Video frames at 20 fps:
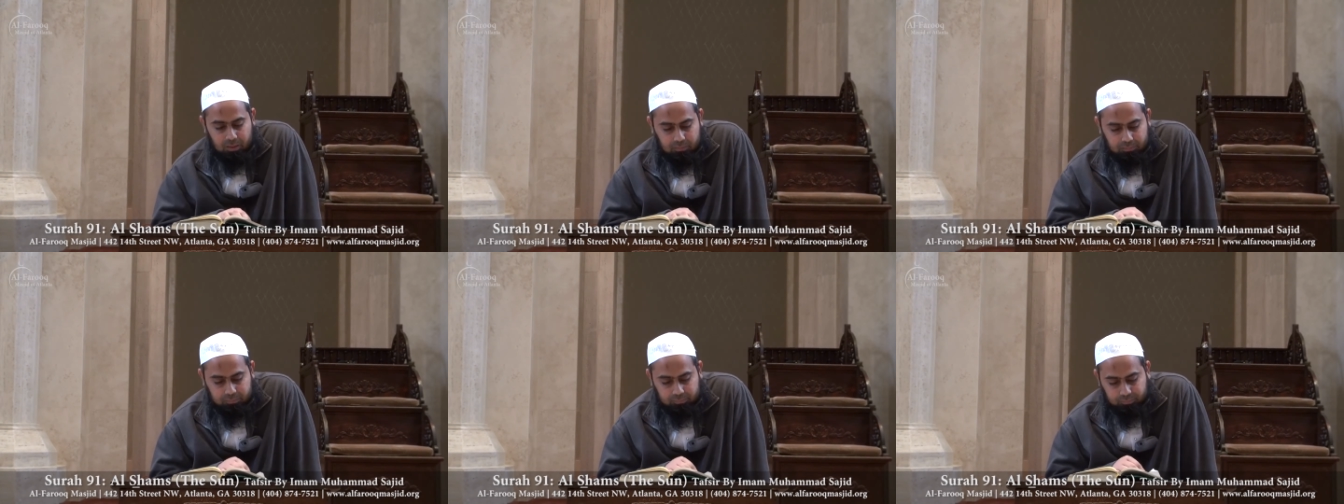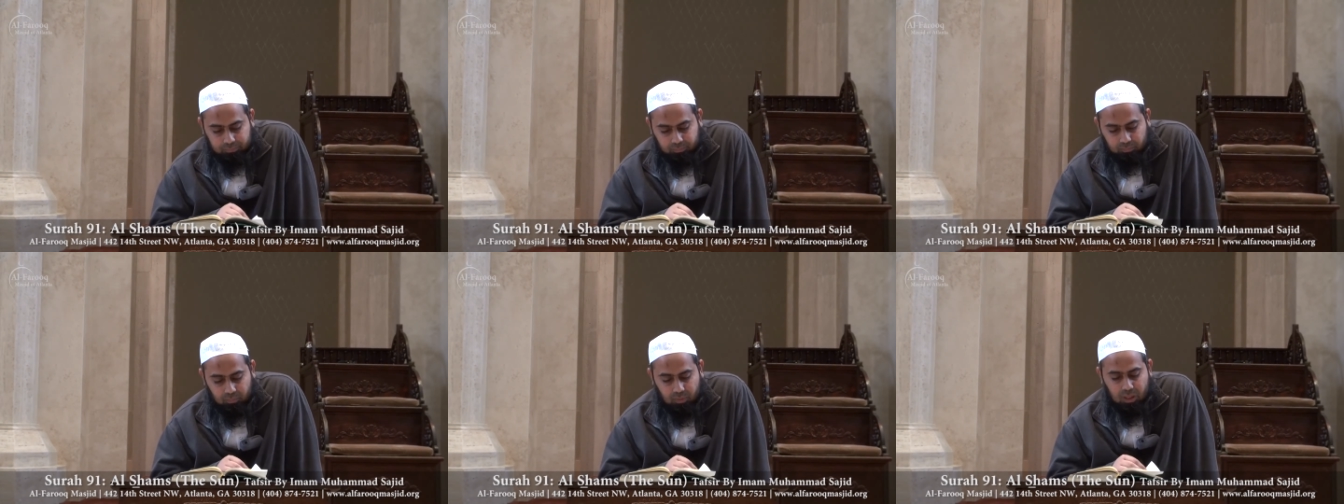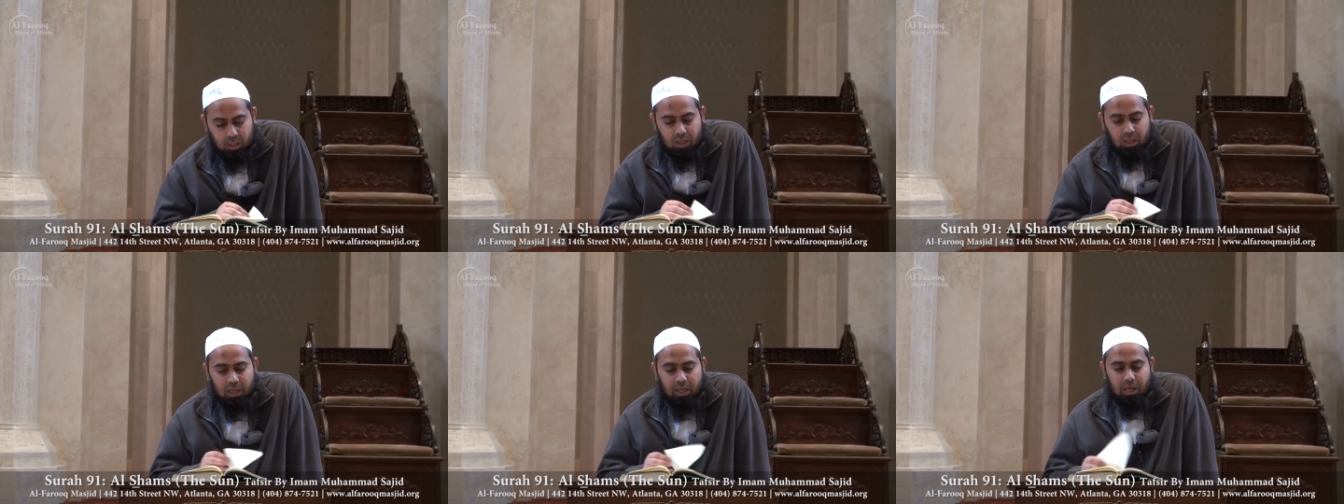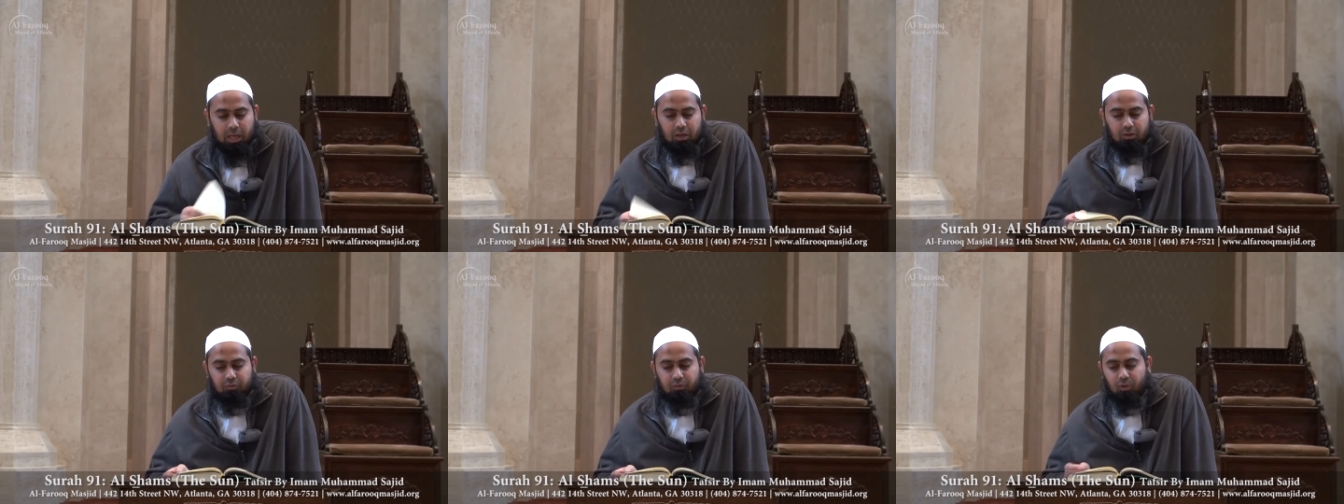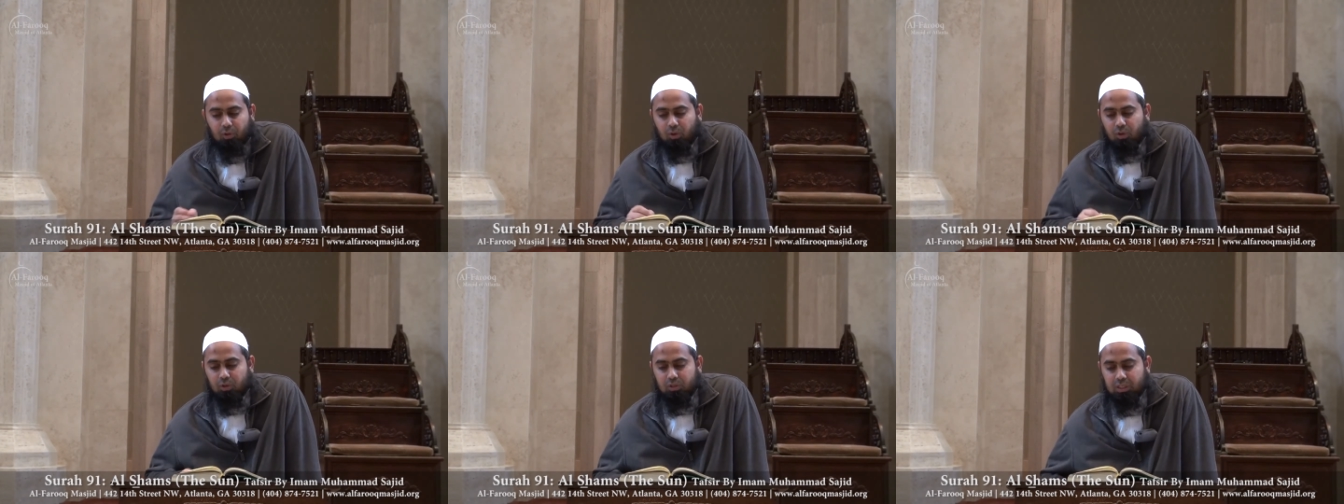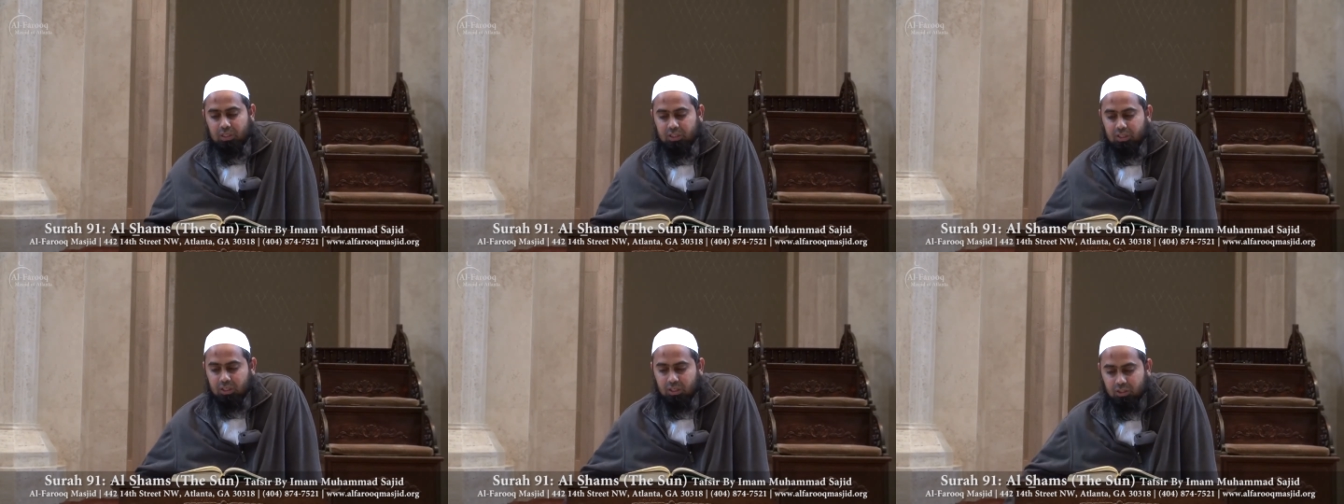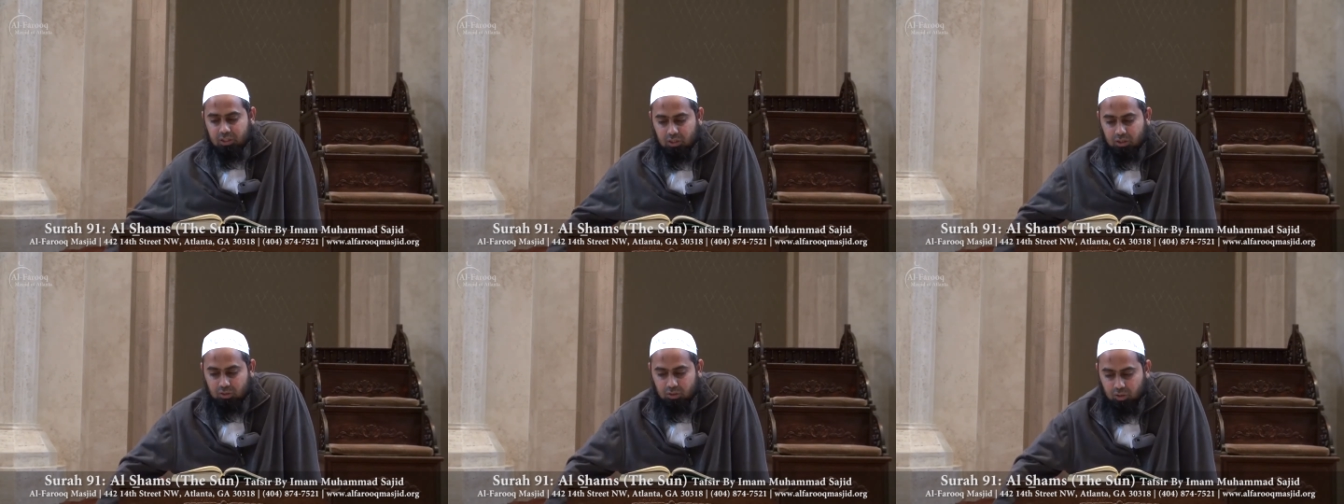and he follows the
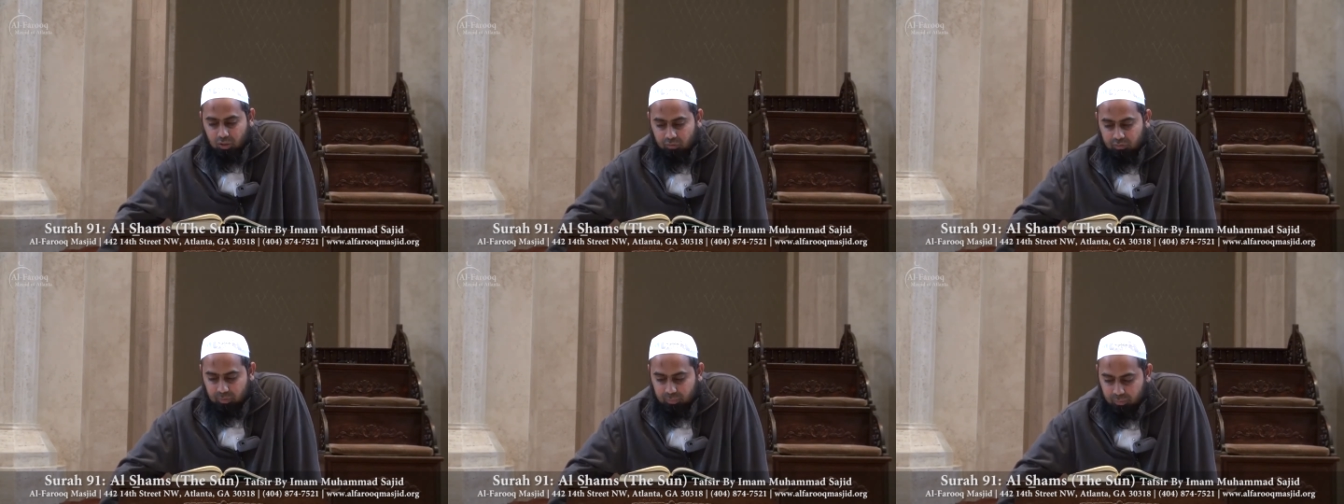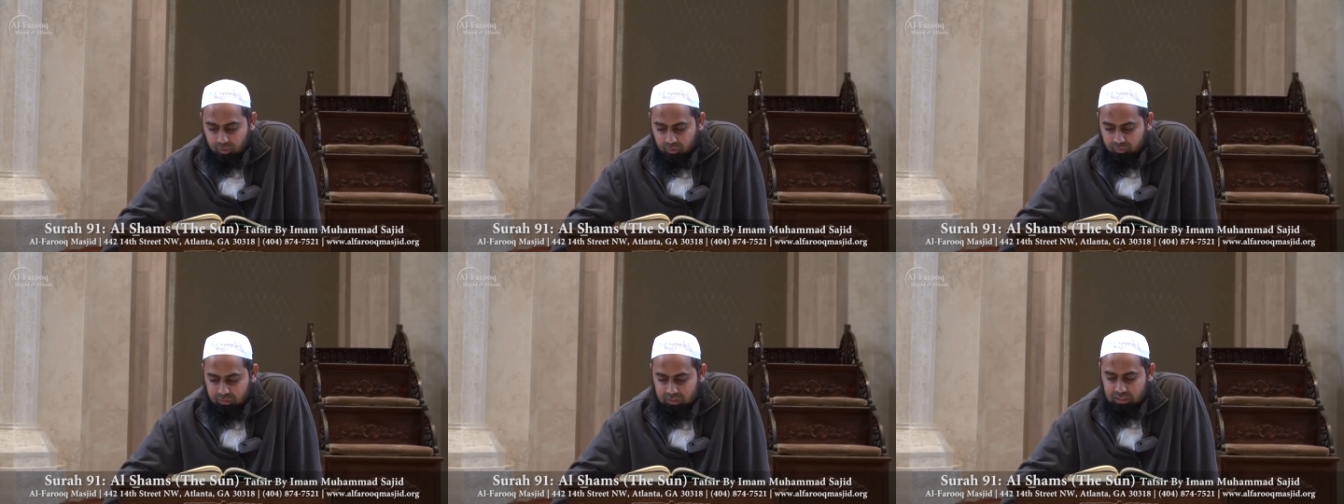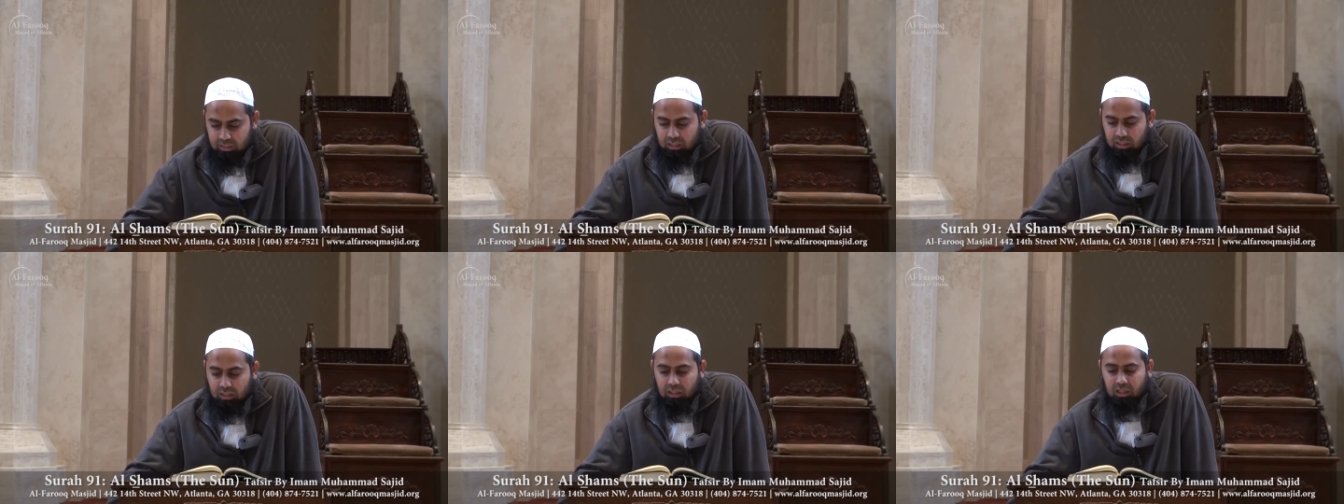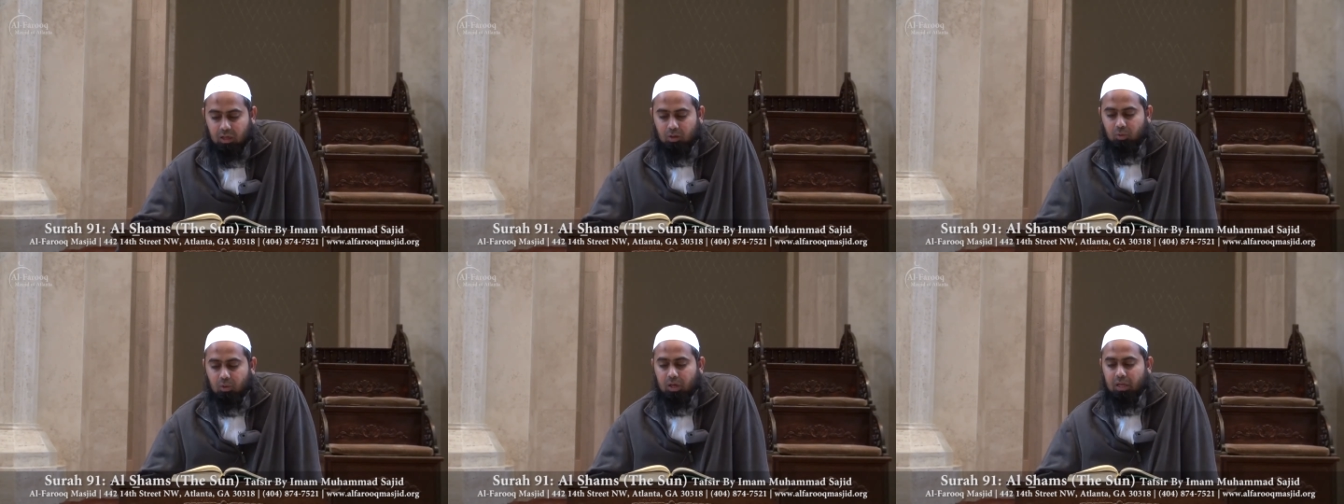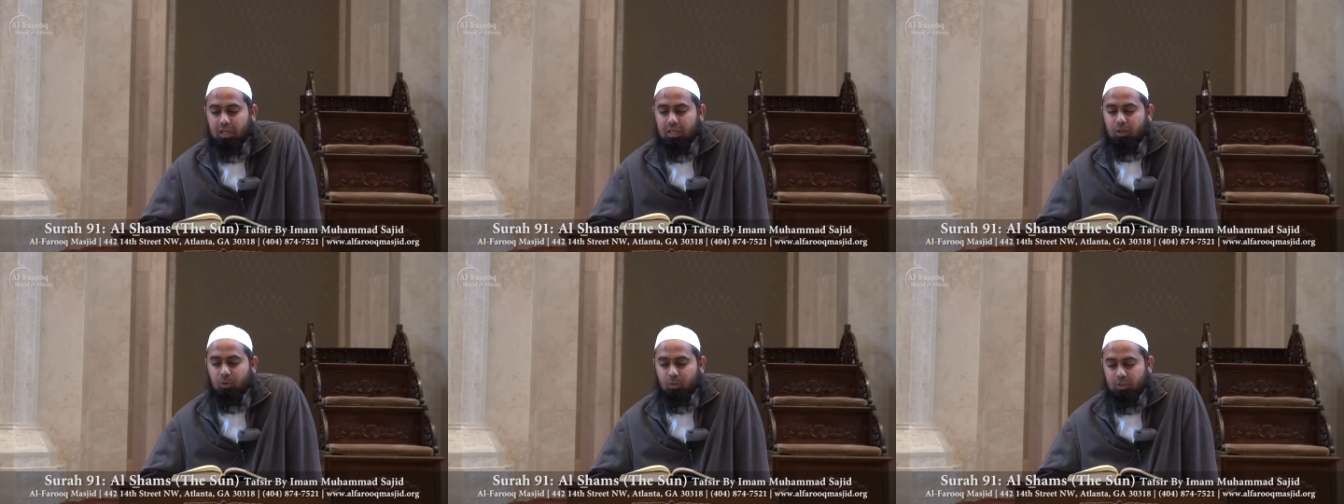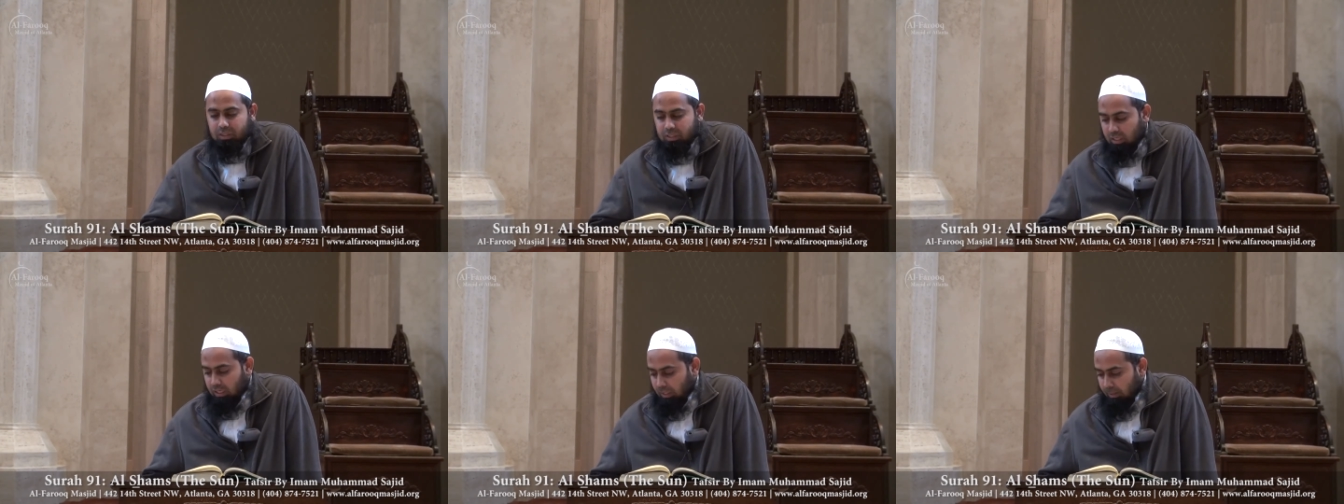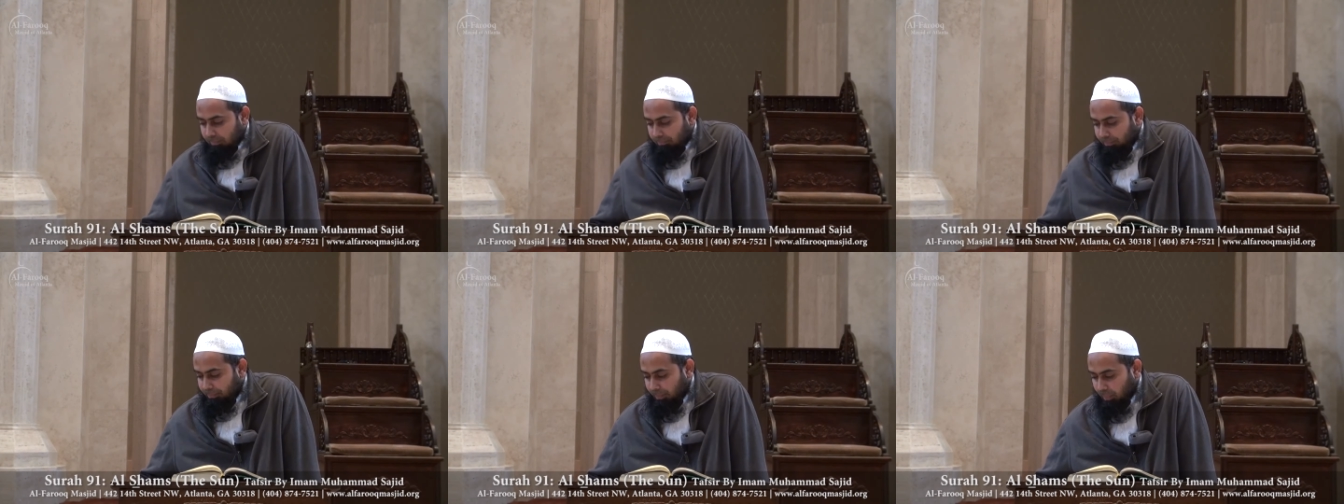teachings of the Prophet sallallahu alaihi
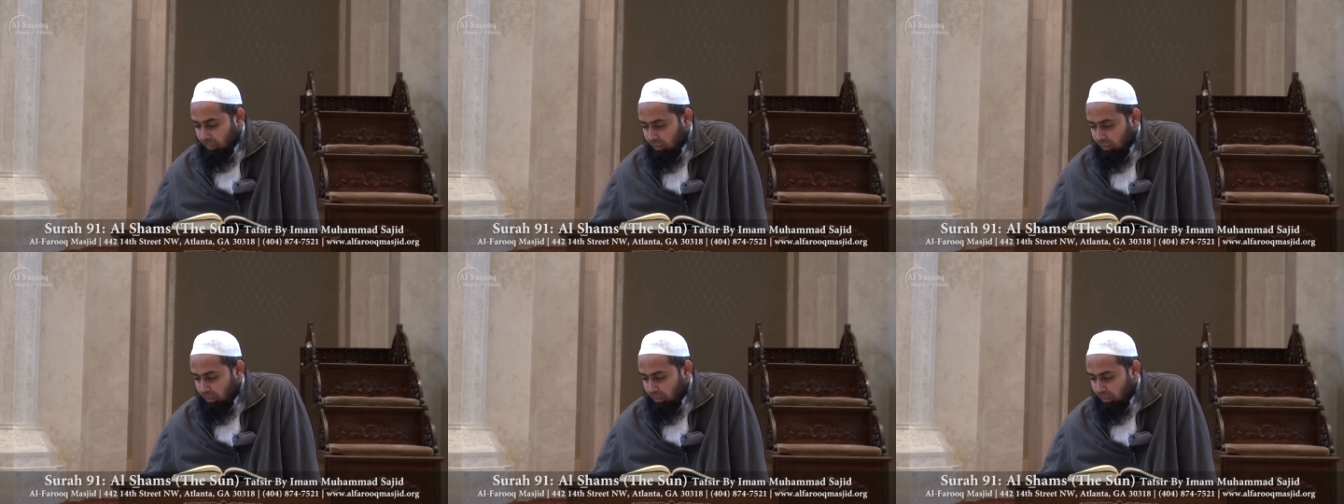wasallam,